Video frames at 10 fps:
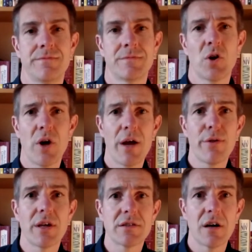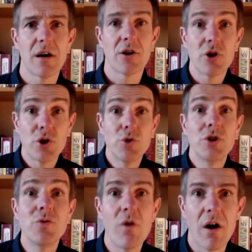or how things are, or who
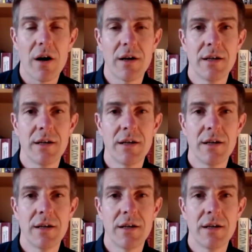you are.